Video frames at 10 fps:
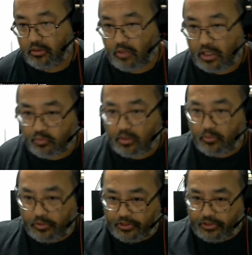
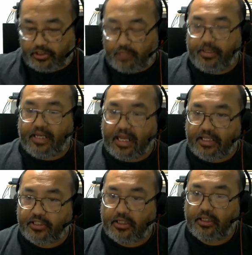Roswell was just a
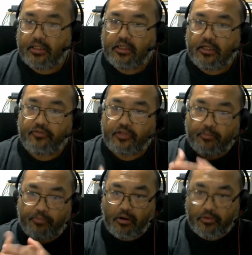bonanza of
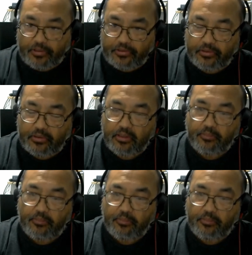components